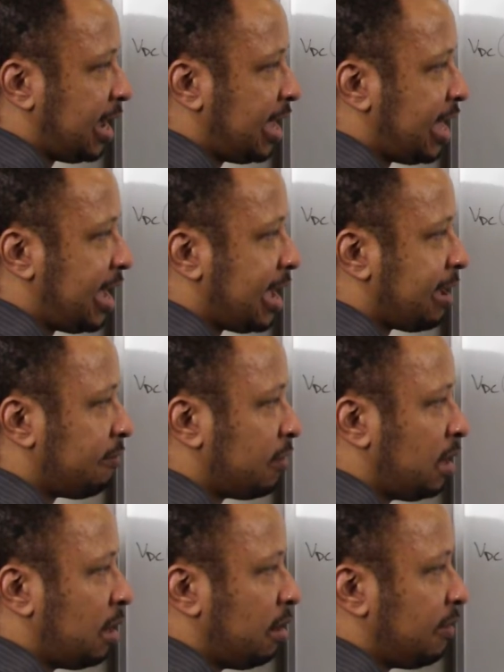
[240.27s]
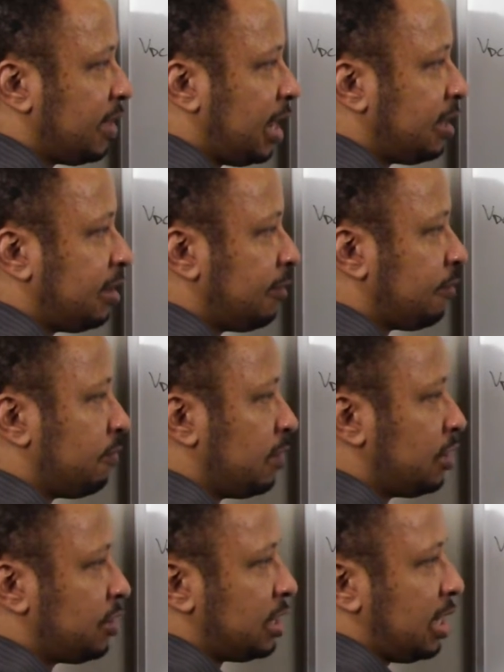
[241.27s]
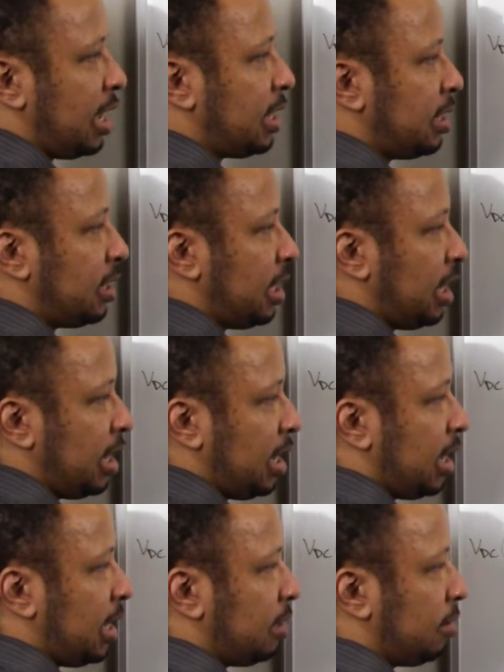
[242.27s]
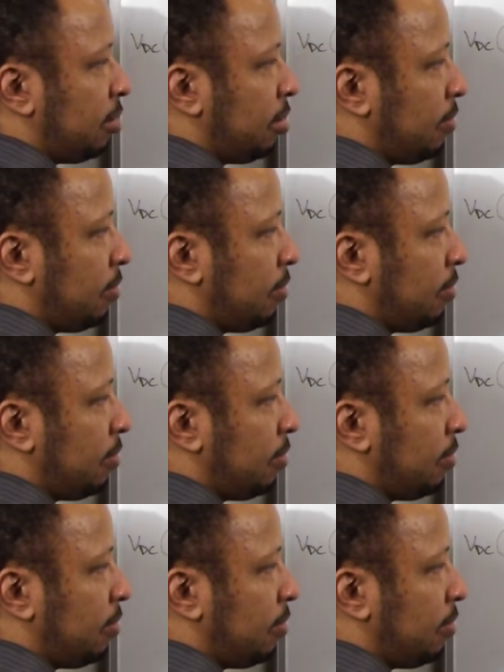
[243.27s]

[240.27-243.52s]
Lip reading: I have that I differentiated and